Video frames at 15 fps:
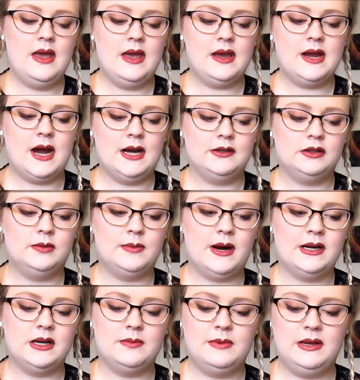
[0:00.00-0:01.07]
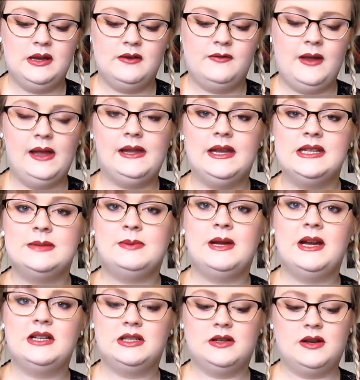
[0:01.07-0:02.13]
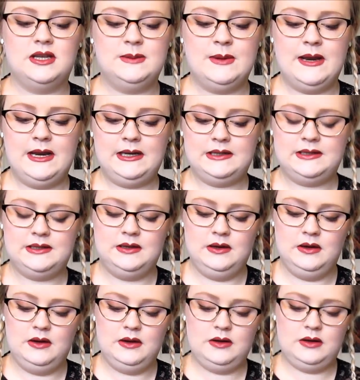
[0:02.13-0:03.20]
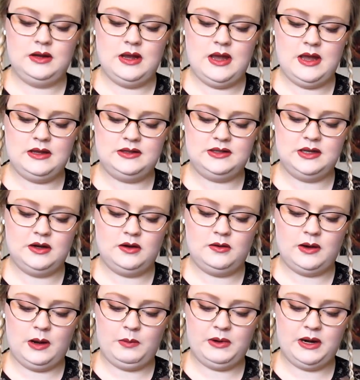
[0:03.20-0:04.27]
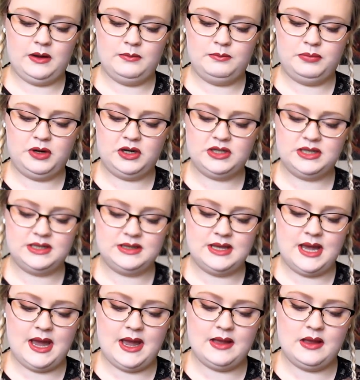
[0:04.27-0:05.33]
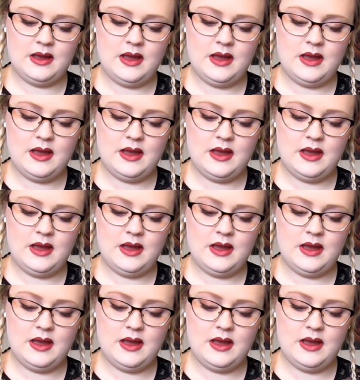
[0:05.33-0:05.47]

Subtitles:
It kind of reminded me of LA Splash Cosmetics, and so I went out and purchased that.